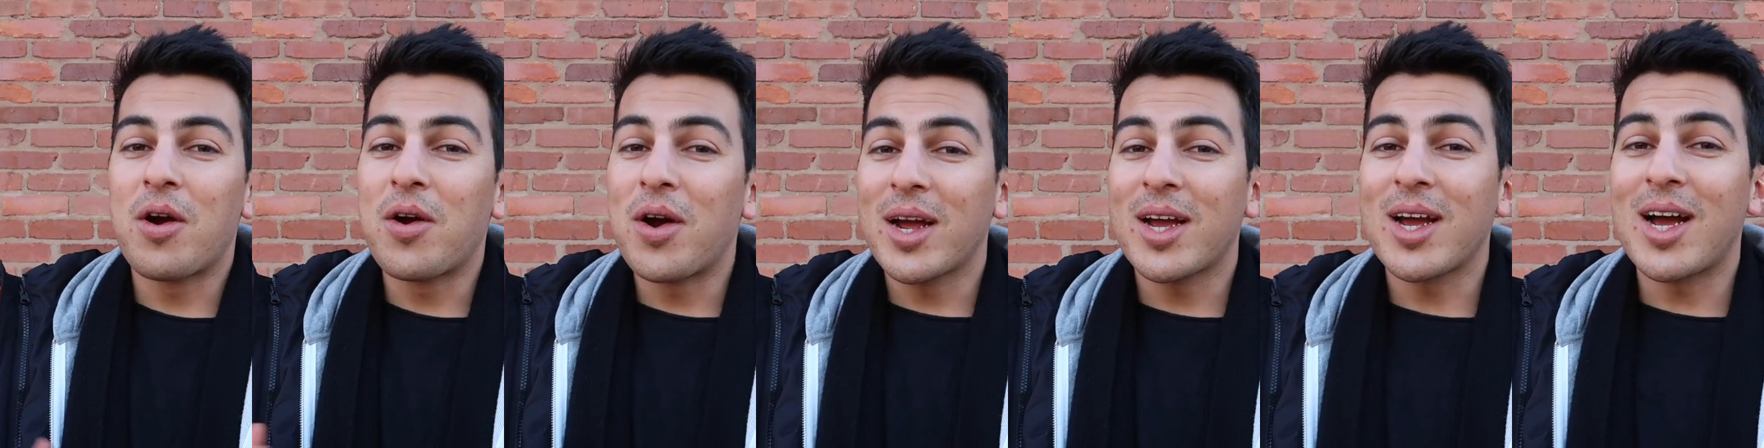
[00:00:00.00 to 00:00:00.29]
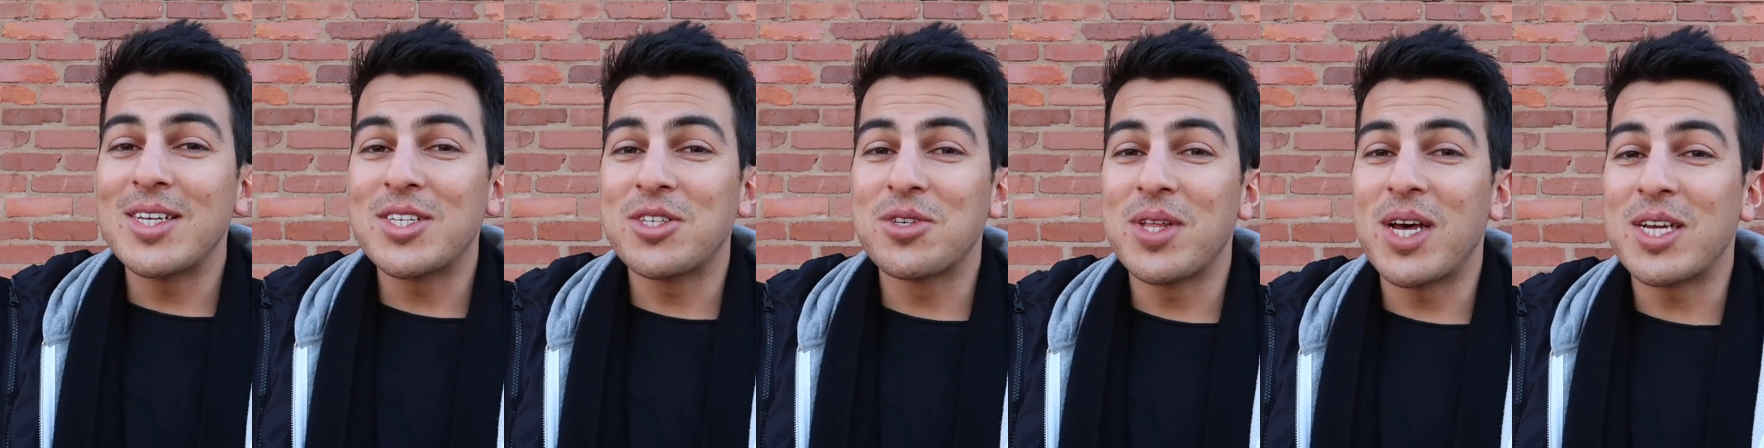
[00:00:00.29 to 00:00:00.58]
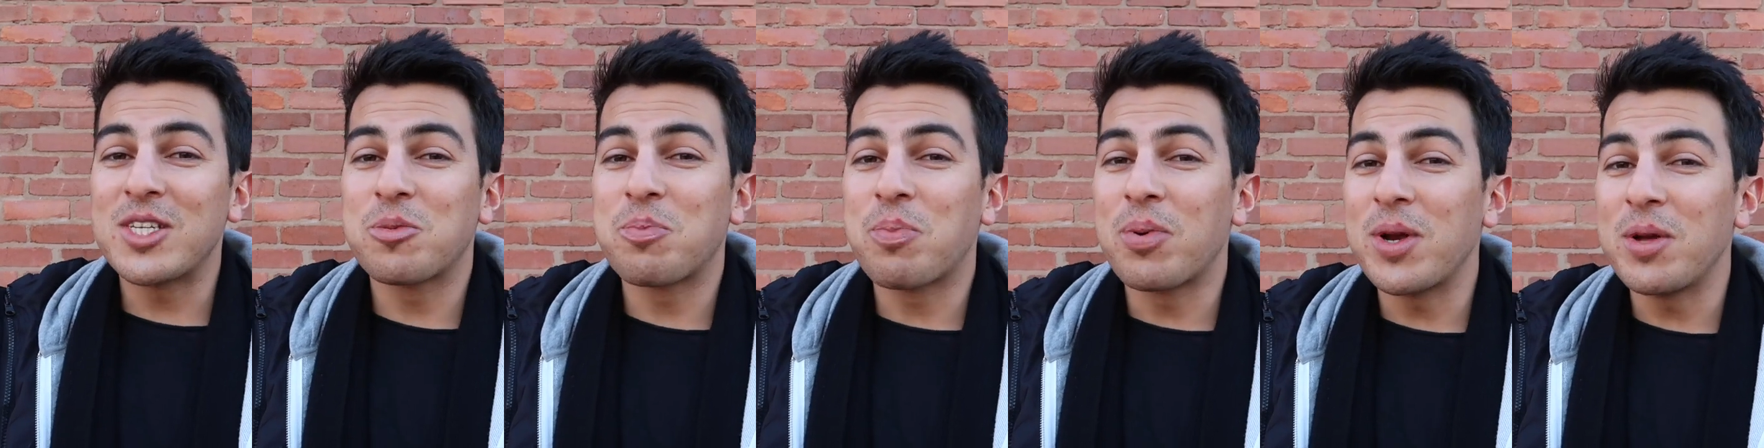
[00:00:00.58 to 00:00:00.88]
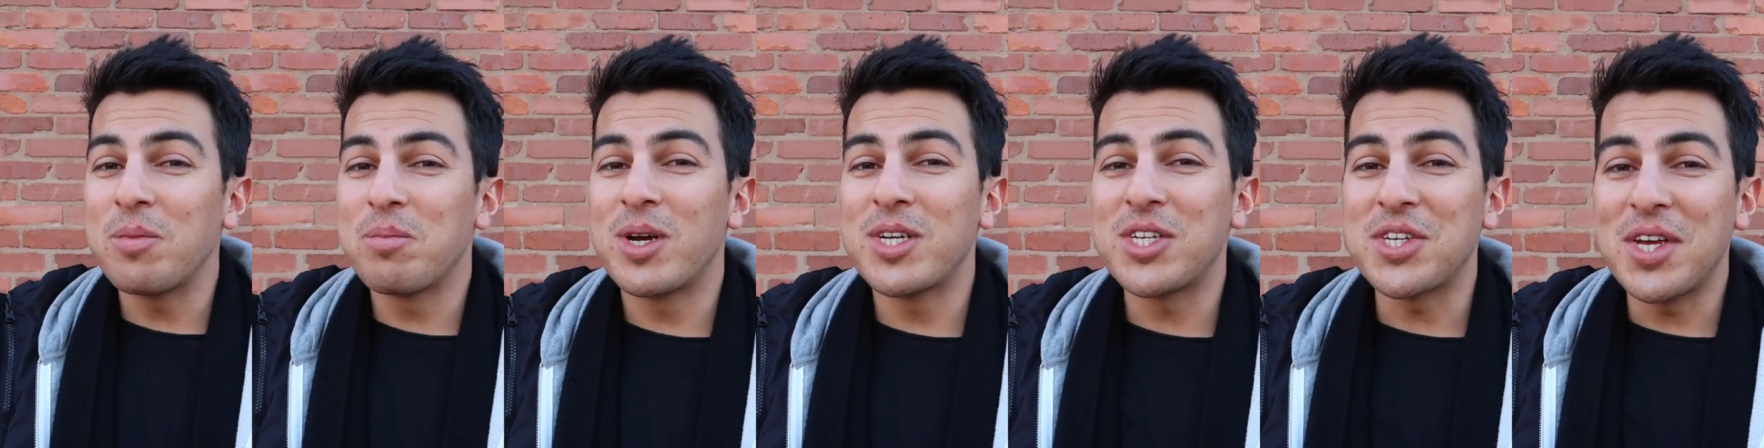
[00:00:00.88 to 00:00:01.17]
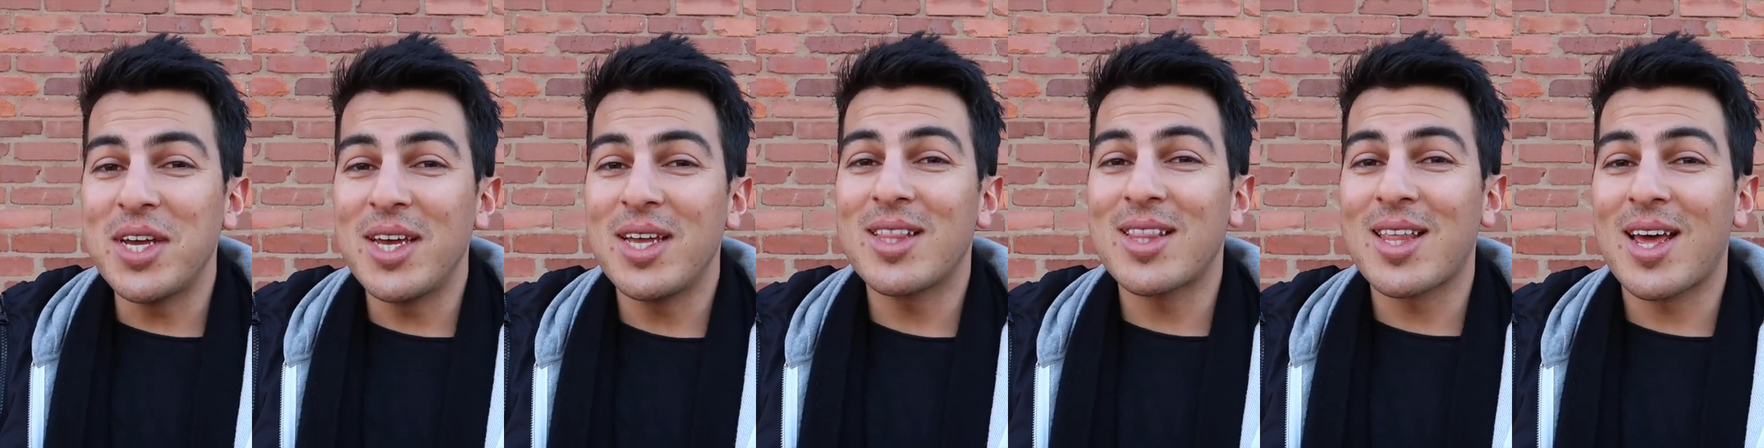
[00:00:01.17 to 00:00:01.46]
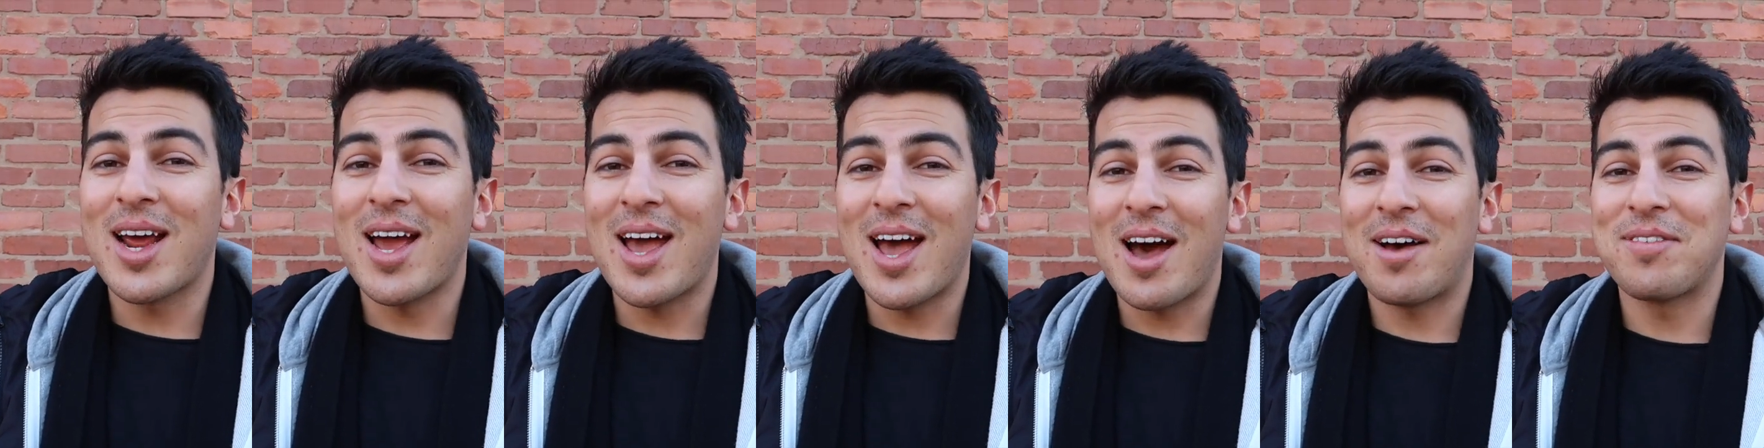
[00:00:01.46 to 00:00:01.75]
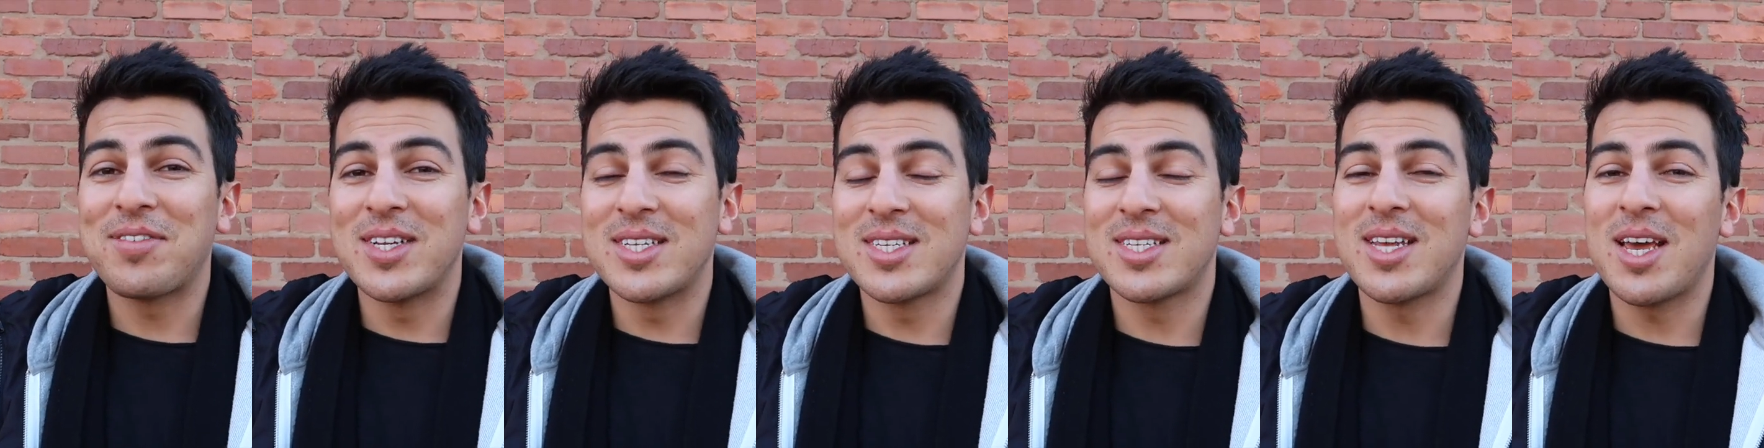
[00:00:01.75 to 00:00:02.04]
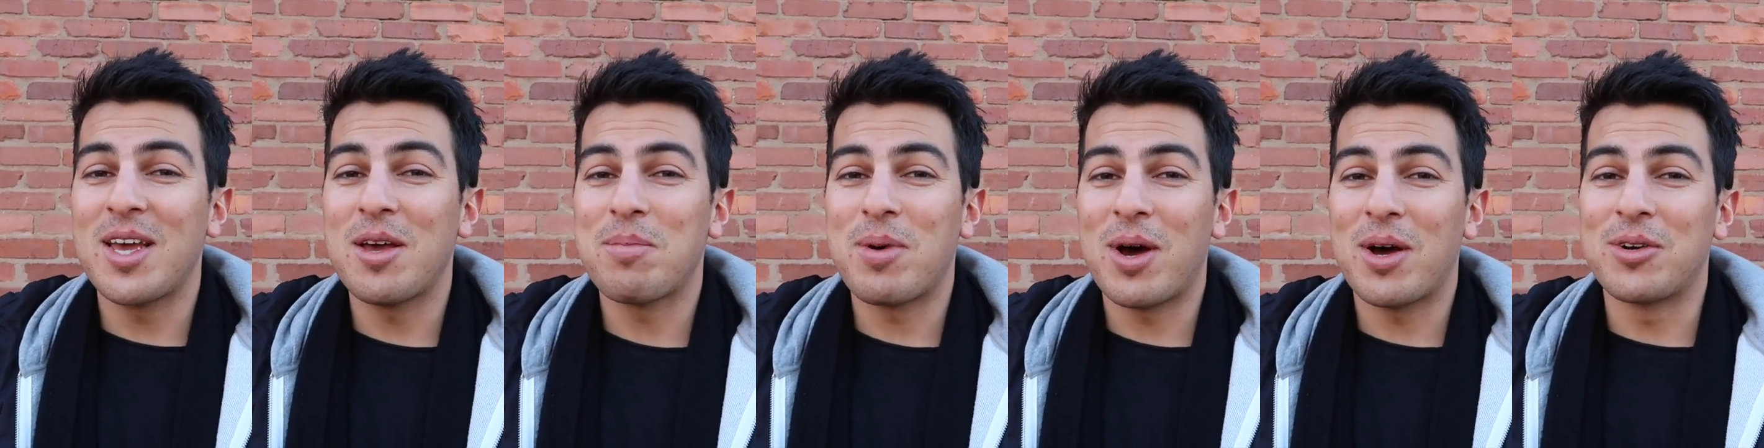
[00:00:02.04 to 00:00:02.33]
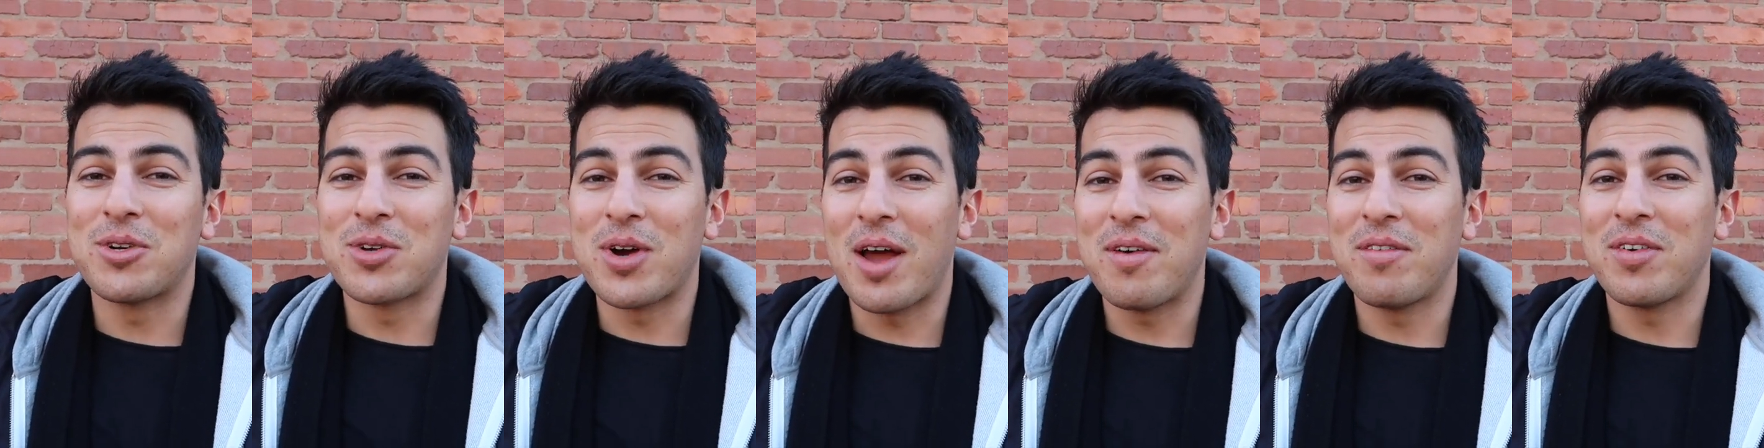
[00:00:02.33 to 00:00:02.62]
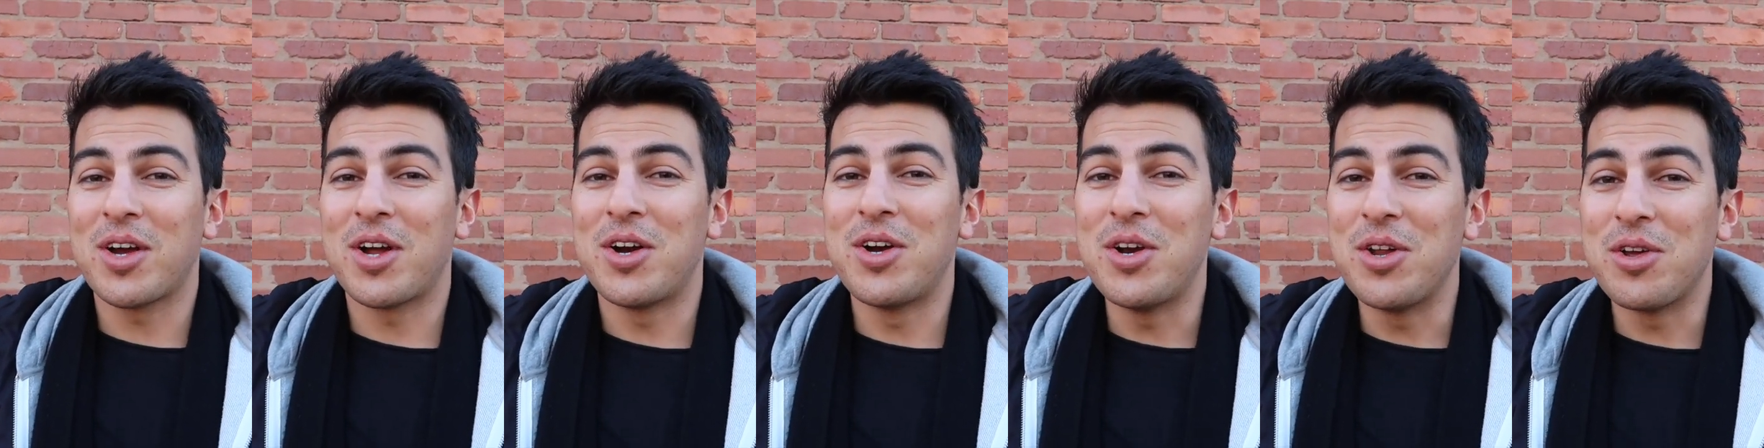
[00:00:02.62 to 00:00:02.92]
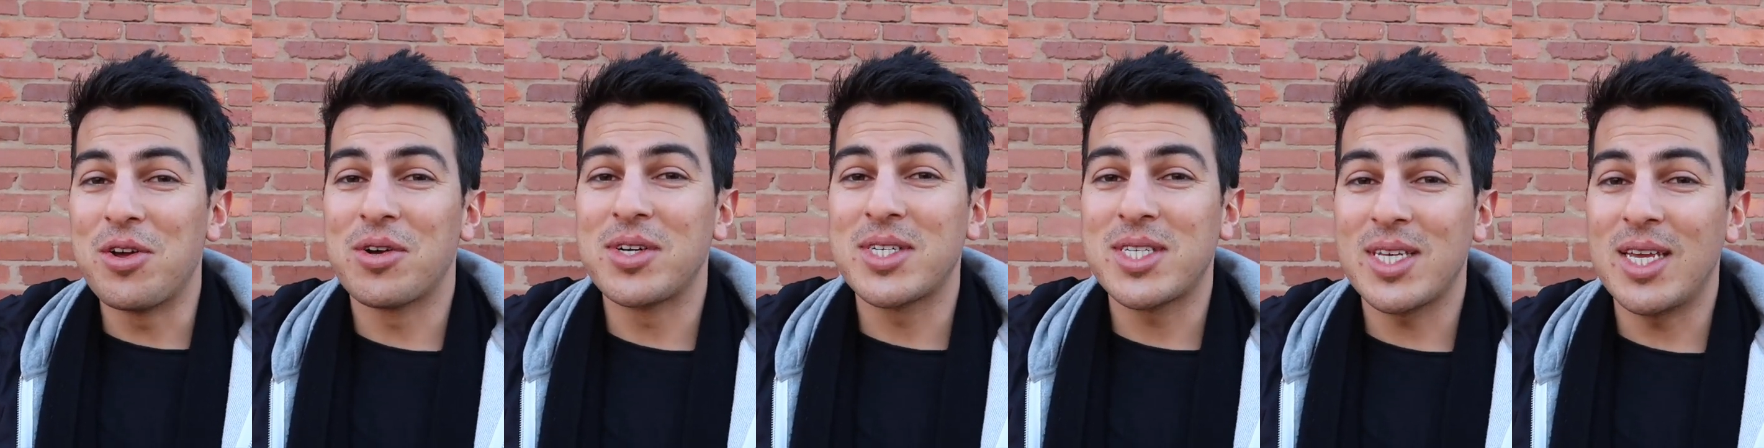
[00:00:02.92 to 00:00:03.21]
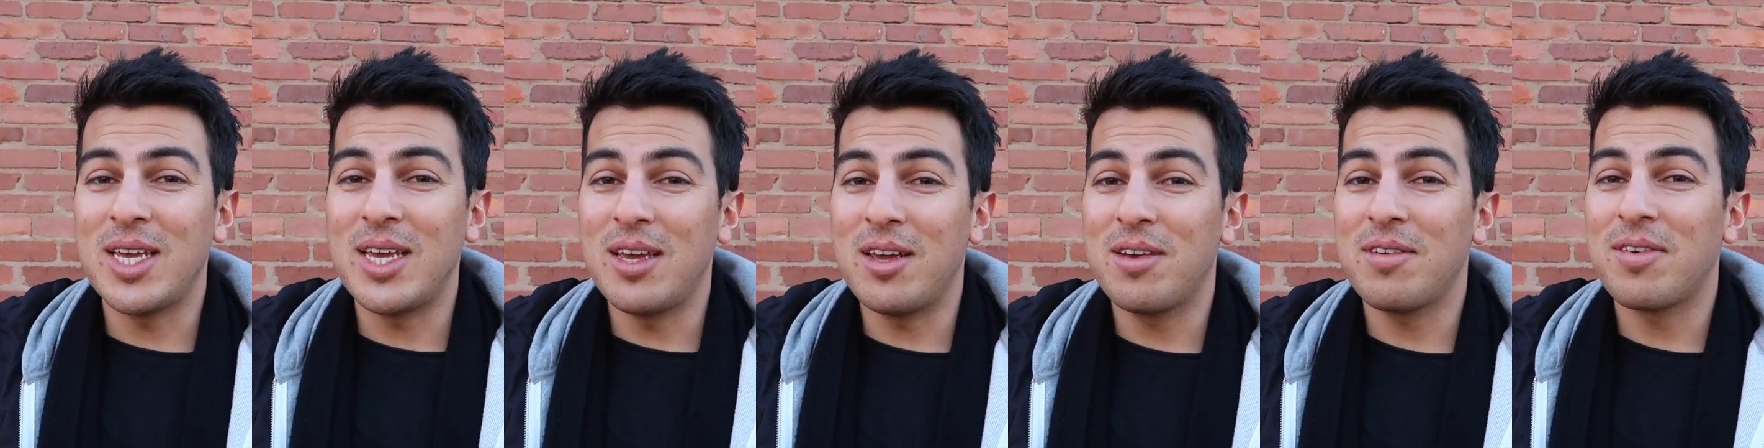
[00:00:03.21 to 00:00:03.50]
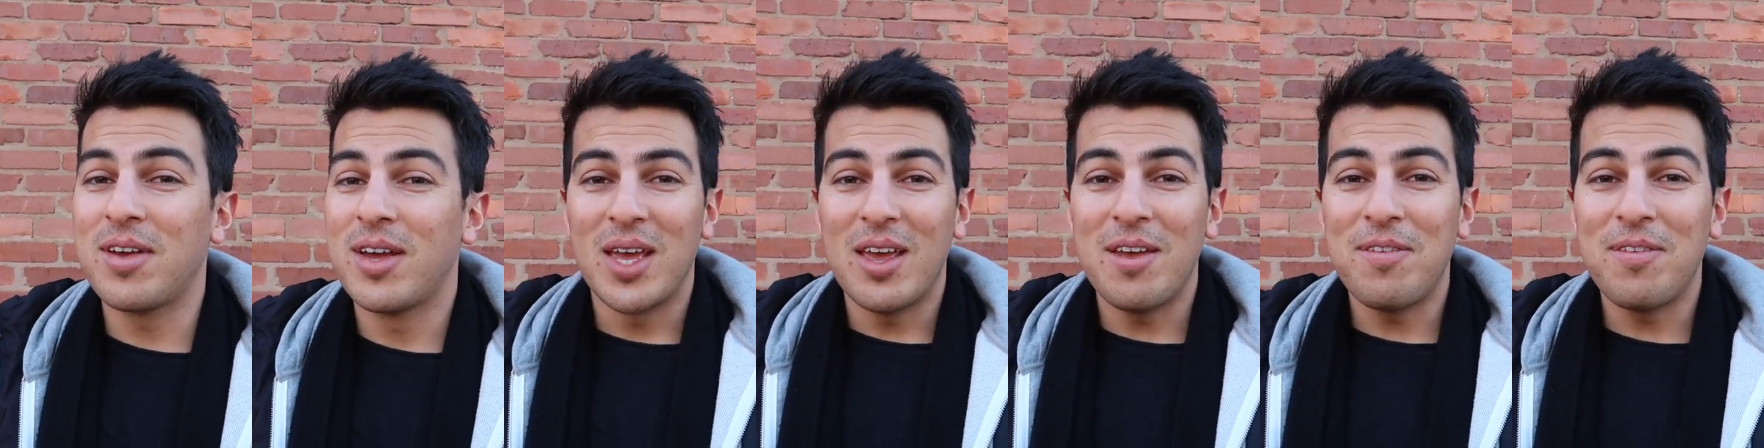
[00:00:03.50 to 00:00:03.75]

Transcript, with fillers: All right guys, so that's pretty much it that I have to say about driving on New Year's Eve.